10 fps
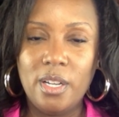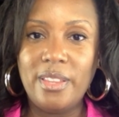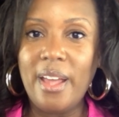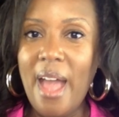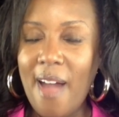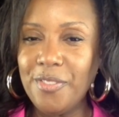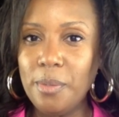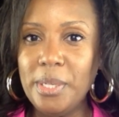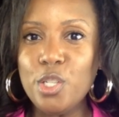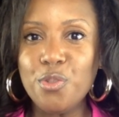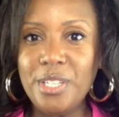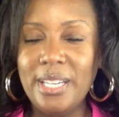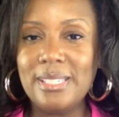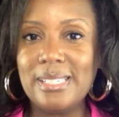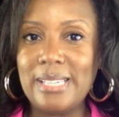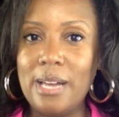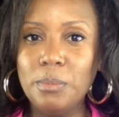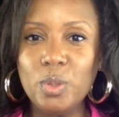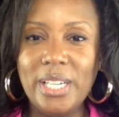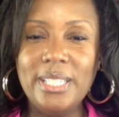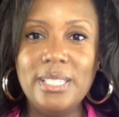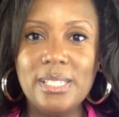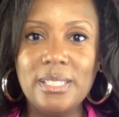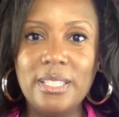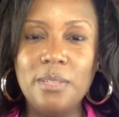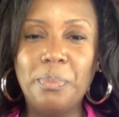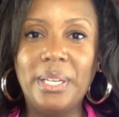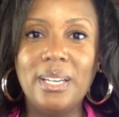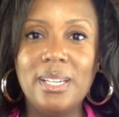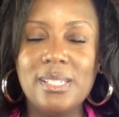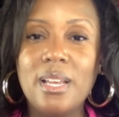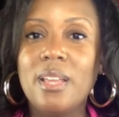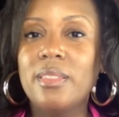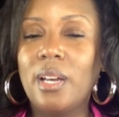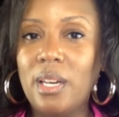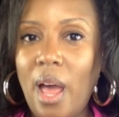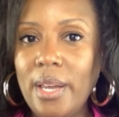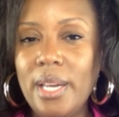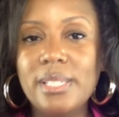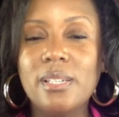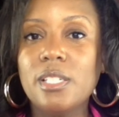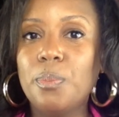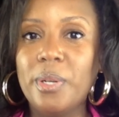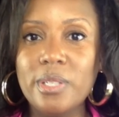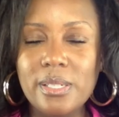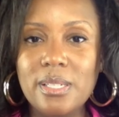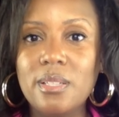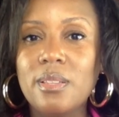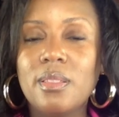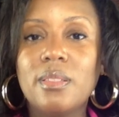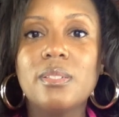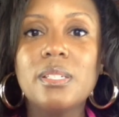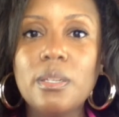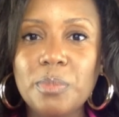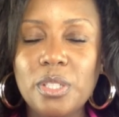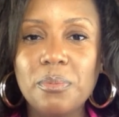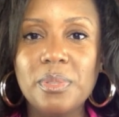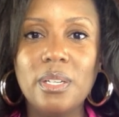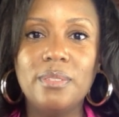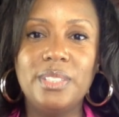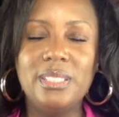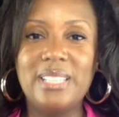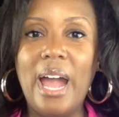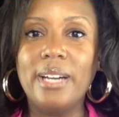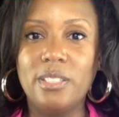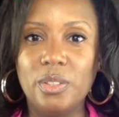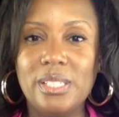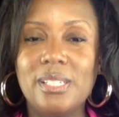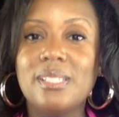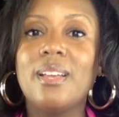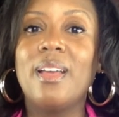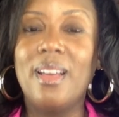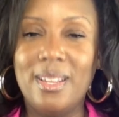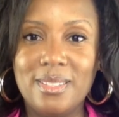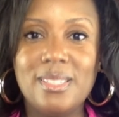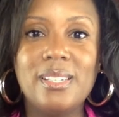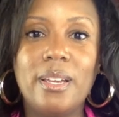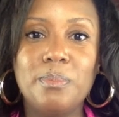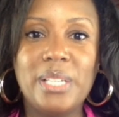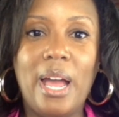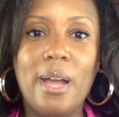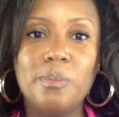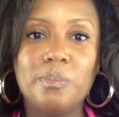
They have to be treated simultaneously because the client is experiencing the symptoms of these diagnoses at the same time.